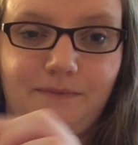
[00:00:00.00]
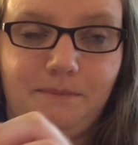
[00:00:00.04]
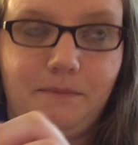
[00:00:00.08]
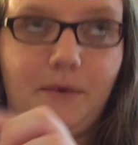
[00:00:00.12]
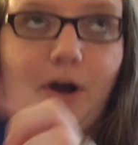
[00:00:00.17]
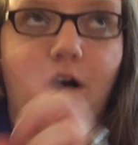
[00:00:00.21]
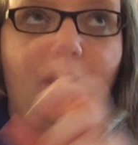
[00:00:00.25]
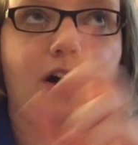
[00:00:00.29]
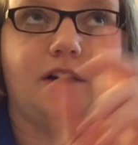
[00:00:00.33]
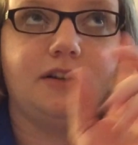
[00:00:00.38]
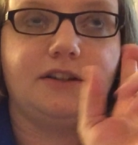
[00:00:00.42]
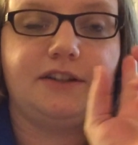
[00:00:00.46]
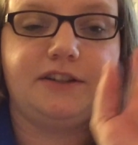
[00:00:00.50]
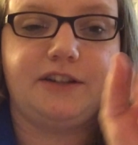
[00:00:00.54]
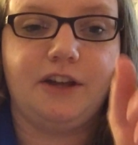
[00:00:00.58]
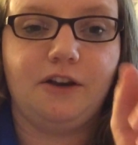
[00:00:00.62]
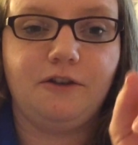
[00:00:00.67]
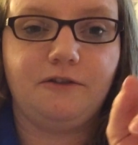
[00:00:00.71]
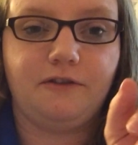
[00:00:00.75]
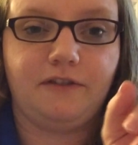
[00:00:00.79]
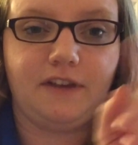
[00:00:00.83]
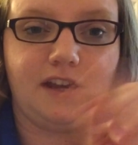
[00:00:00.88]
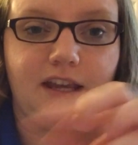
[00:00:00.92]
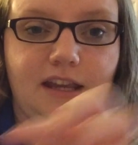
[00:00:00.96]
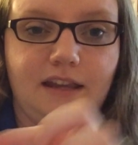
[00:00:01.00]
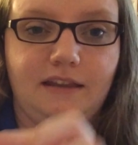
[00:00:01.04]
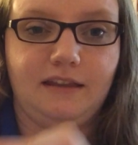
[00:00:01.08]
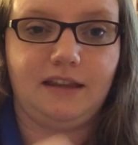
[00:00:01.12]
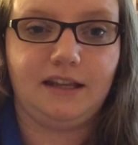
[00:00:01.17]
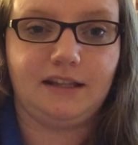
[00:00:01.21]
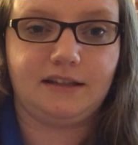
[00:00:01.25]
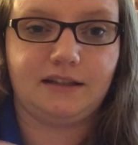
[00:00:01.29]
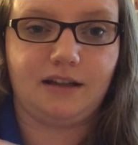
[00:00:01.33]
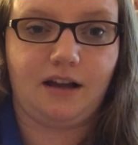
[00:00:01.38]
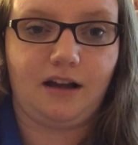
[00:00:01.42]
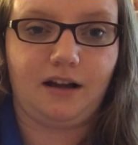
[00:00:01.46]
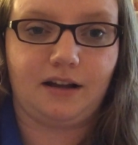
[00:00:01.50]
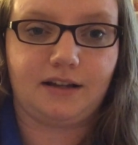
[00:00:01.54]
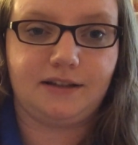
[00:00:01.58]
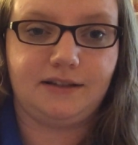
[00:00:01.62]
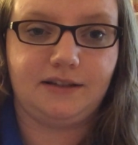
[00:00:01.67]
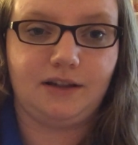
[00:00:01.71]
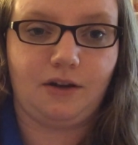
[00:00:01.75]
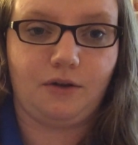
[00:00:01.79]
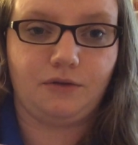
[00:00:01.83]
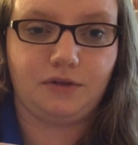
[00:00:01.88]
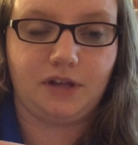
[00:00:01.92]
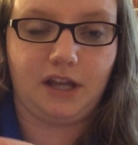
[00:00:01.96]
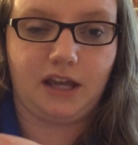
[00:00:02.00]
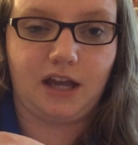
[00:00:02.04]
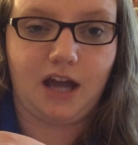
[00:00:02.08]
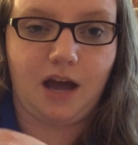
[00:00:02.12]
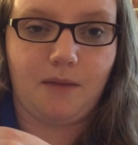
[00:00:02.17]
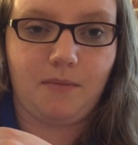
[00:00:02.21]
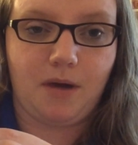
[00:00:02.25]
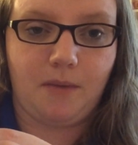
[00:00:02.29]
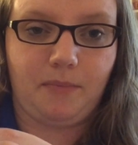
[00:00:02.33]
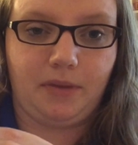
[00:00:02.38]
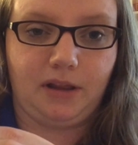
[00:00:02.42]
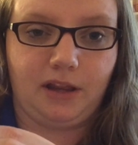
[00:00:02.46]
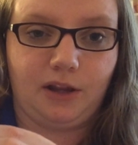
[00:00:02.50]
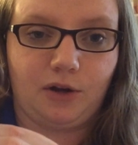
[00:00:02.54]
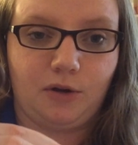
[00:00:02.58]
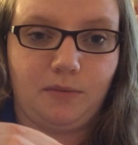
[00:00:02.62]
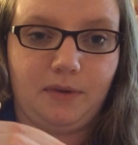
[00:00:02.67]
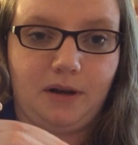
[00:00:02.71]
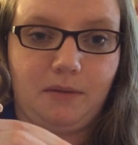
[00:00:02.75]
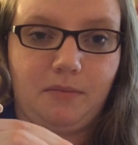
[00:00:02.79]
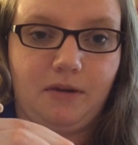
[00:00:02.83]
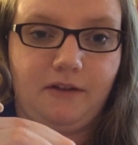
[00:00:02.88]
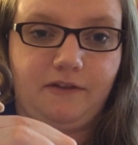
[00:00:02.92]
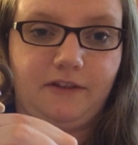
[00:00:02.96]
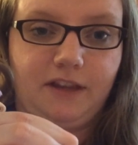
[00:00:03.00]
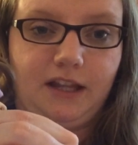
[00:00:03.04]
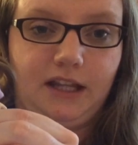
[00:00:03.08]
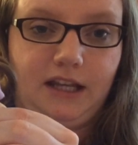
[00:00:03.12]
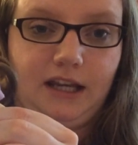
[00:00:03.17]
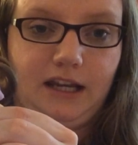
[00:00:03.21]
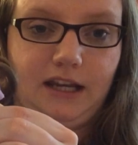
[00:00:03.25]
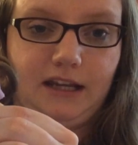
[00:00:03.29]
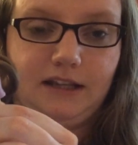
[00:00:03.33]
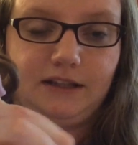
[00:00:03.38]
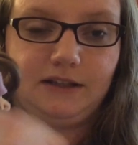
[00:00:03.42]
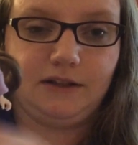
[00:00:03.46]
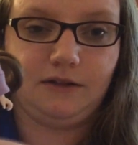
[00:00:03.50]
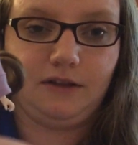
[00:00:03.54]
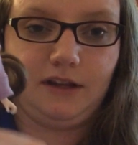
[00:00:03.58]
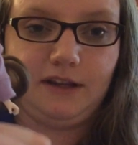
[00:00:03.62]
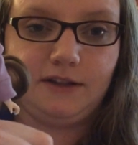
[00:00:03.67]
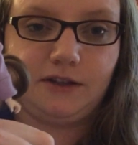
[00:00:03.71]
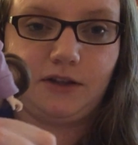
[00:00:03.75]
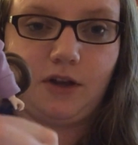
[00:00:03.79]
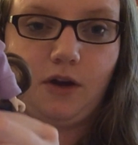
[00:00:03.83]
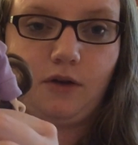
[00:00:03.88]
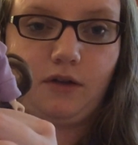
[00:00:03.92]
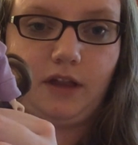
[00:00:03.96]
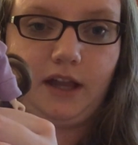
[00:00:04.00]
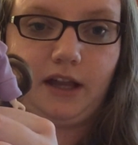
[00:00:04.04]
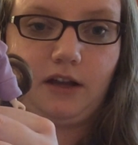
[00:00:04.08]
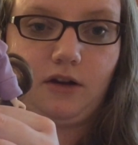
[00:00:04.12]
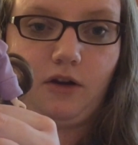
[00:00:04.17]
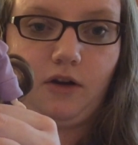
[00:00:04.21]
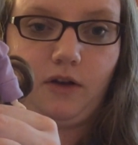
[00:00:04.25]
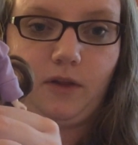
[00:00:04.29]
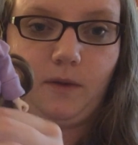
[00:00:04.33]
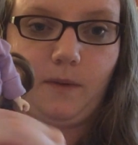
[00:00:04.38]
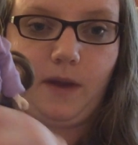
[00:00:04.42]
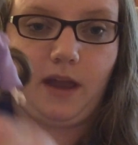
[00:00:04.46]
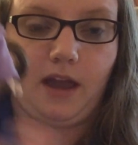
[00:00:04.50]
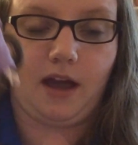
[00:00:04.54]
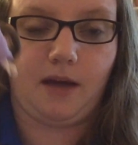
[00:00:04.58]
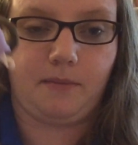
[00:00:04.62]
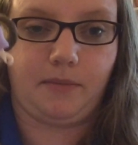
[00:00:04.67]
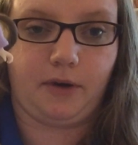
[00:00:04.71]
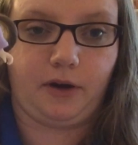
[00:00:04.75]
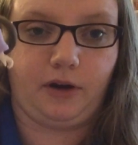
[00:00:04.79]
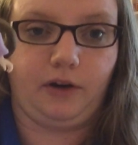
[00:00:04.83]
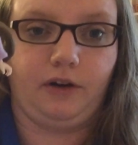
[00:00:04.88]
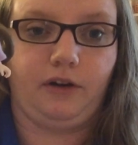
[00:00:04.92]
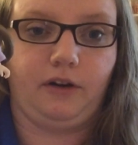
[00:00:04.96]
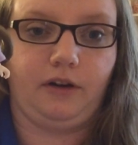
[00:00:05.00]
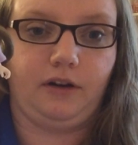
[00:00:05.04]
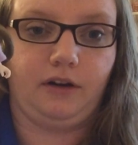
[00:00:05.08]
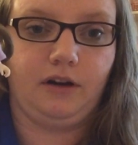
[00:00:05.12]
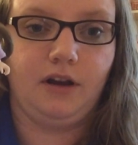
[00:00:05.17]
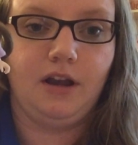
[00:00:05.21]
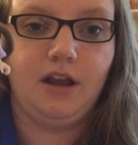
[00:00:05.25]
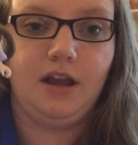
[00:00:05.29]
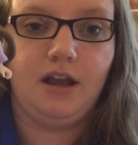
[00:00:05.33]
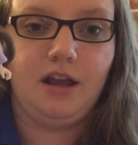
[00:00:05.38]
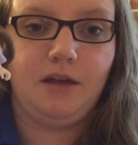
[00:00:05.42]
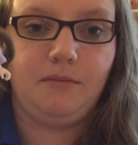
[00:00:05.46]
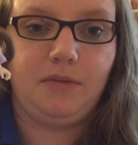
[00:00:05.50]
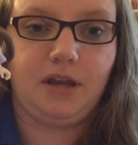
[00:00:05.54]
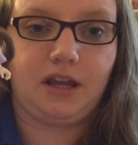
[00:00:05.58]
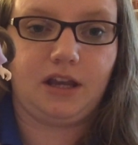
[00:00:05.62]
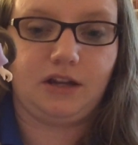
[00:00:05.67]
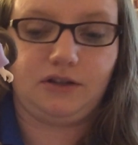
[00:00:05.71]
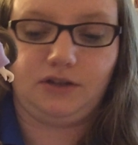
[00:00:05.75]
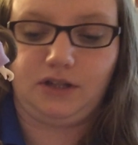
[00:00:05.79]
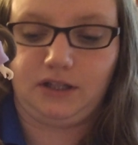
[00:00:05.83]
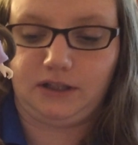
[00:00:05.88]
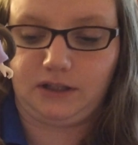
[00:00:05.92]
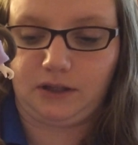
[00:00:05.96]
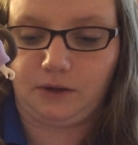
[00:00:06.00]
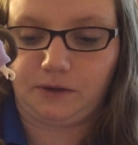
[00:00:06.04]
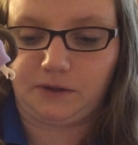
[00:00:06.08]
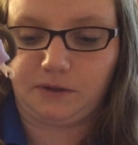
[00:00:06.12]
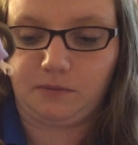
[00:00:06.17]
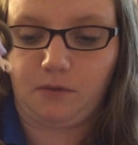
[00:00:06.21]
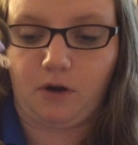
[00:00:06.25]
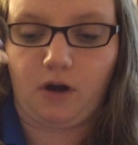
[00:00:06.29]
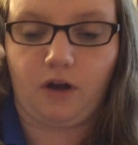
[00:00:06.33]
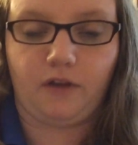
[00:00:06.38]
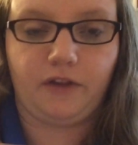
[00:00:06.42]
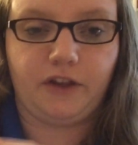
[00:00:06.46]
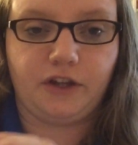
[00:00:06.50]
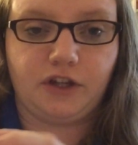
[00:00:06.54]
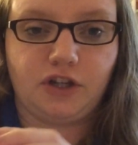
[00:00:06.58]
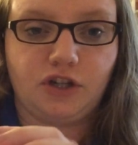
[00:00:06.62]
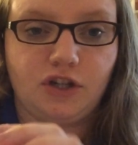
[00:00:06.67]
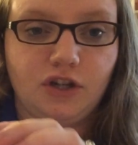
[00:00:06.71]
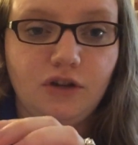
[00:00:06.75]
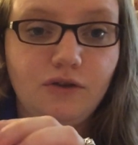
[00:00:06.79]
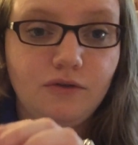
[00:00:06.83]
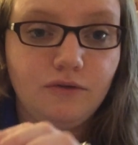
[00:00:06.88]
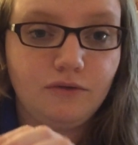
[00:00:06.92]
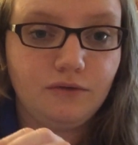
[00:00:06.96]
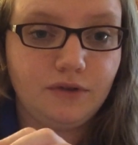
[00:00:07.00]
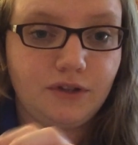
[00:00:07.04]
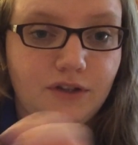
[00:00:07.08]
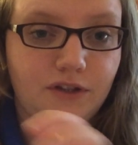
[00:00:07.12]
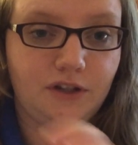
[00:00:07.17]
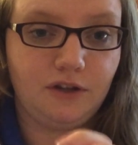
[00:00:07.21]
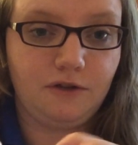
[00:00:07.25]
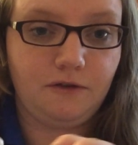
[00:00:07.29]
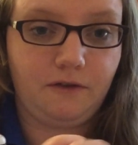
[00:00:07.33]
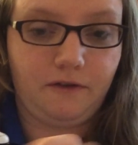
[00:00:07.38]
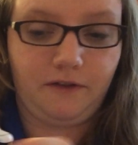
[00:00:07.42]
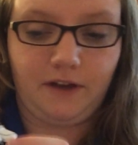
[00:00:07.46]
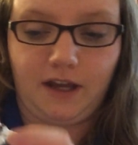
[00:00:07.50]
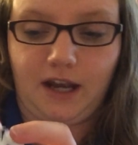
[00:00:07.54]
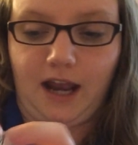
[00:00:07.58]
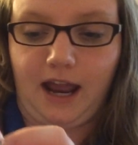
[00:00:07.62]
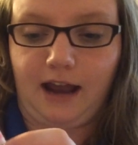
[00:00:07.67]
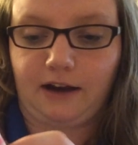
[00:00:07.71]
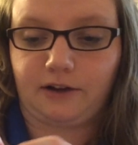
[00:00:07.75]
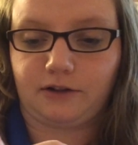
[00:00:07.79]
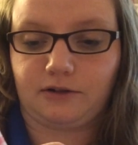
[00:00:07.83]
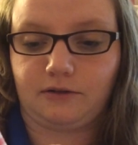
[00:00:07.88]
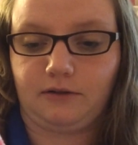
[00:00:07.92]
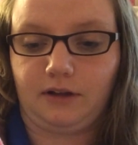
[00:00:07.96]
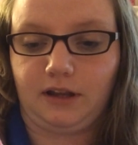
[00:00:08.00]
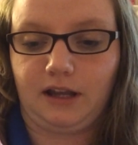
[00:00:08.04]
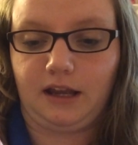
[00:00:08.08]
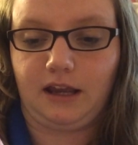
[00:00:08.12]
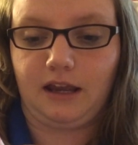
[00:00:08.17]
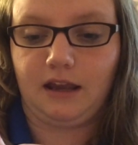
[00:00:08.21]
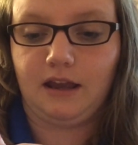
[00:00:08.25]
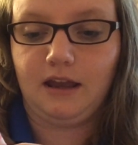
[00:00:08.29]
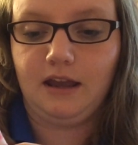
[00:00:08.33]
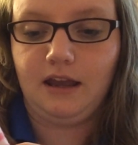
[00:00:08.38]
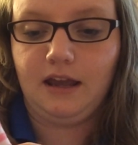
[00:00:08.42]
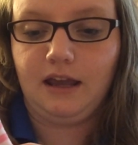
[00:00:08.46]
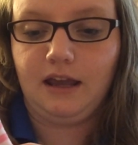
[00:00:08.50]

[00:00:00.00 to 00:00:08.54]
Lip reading: on Sophie, these socks only come up a little bit above the knee, so these go like all the way up her because she's so small. The shoes do fit, actually.